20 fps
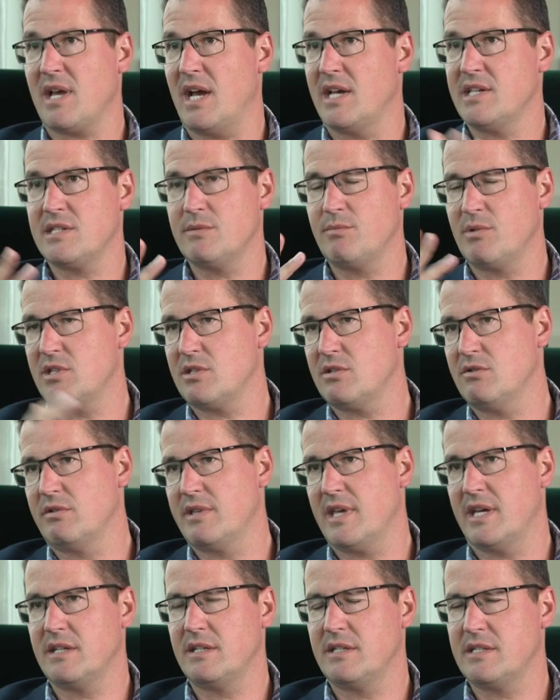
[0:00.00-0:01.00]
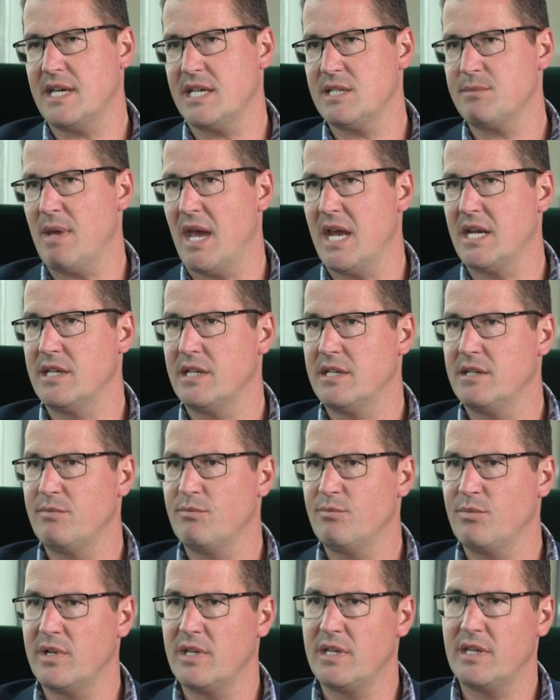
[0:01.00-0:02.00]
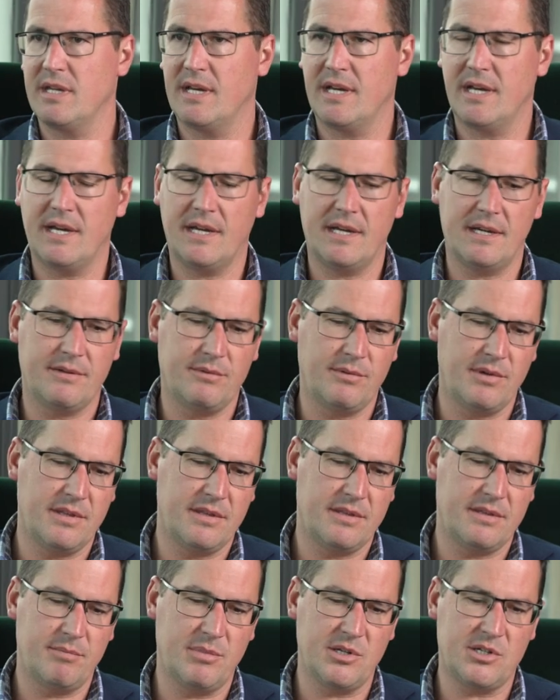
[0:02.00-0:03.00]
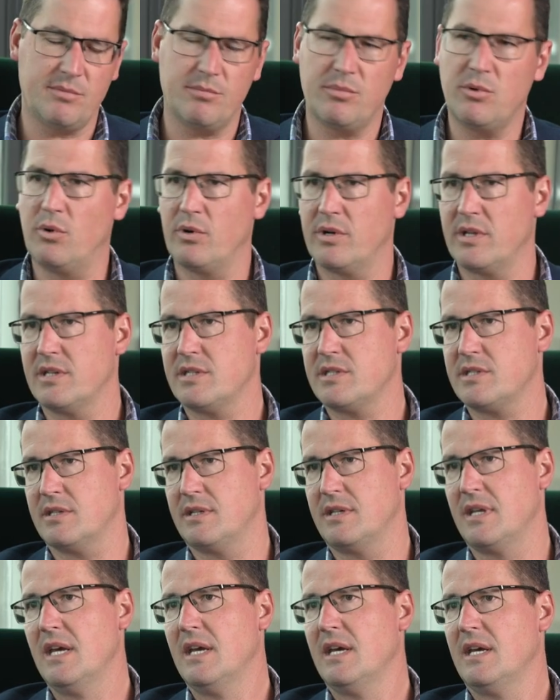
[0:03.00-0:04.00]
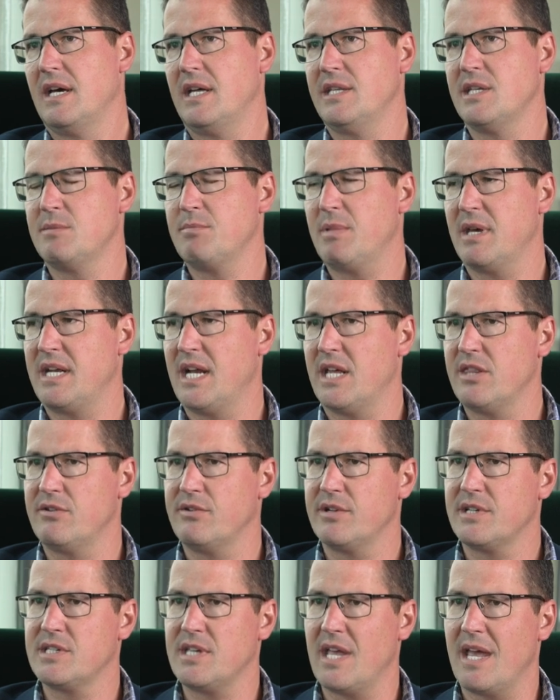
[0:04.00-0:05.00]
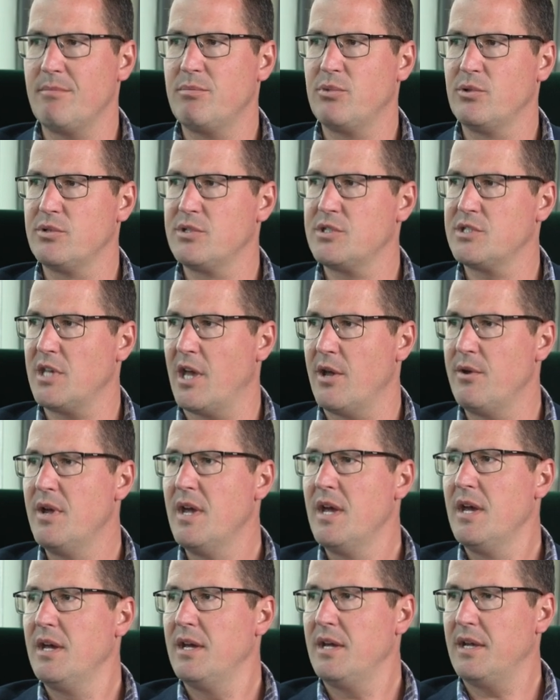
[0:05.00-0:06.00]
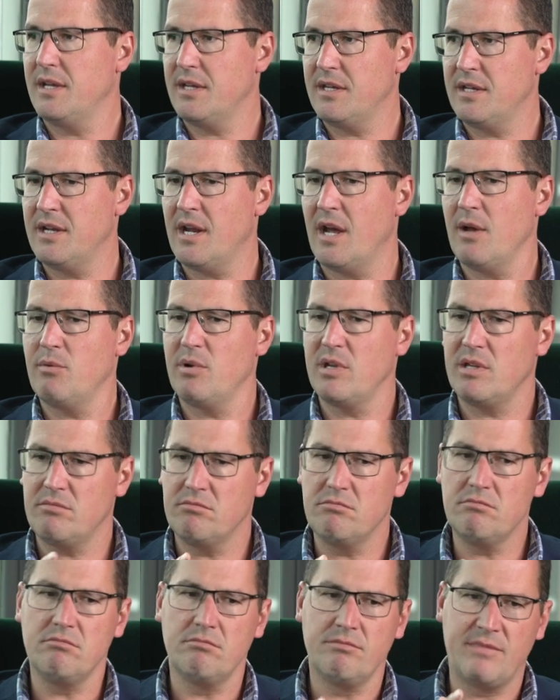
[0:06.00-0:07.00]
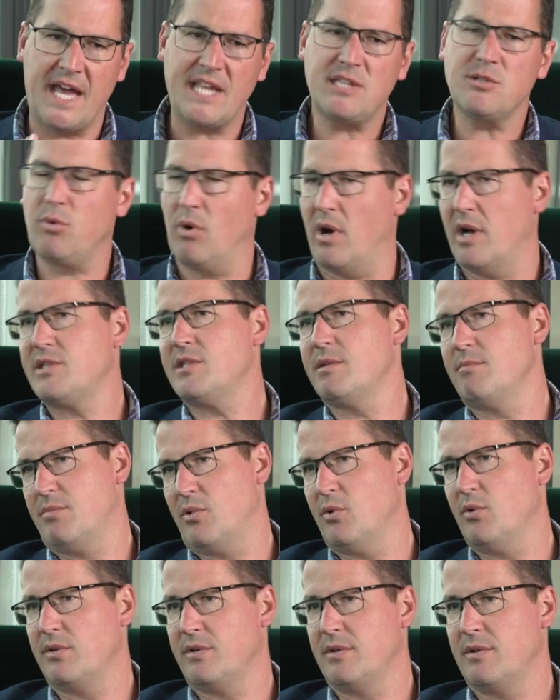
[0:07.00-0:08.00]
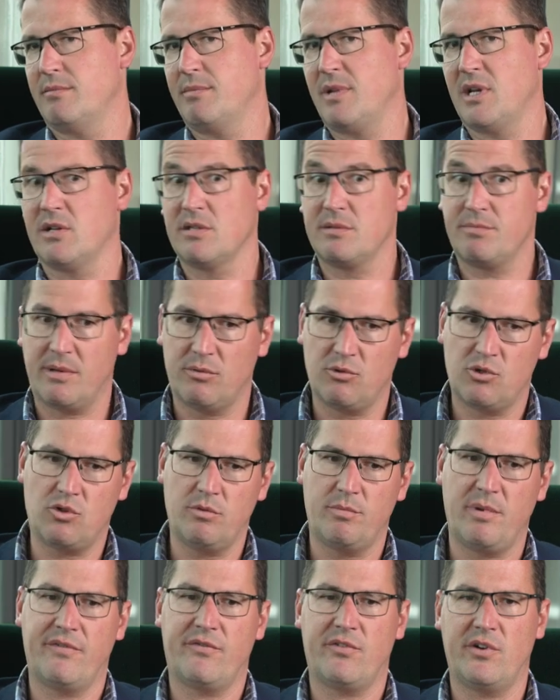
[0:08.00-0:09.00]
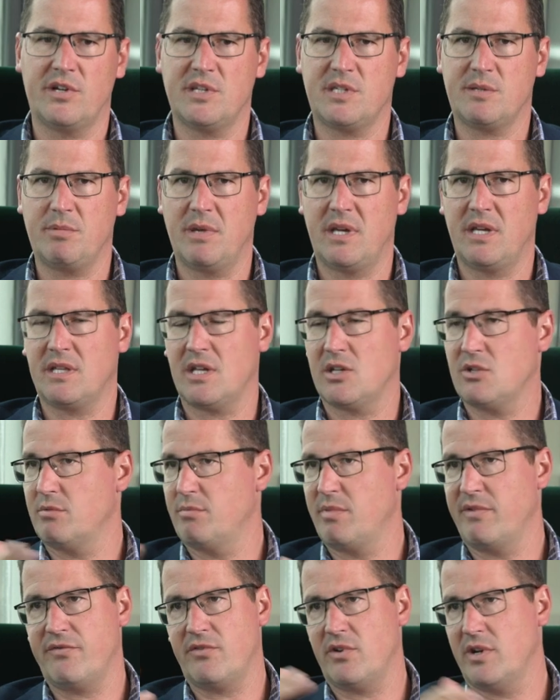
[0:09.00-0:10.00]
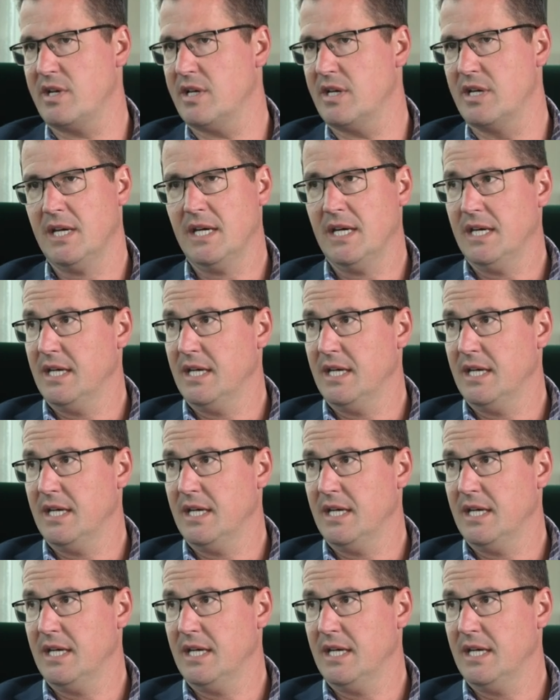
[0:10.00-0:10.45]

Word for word: cases, and we saw that in mm. Tasmania, didn't we, uh, with Bishop Porteous, yeah, sure. and, and there's yep. been other examples. So you know, we that's why it's important because people should be free to speak. They should be free to,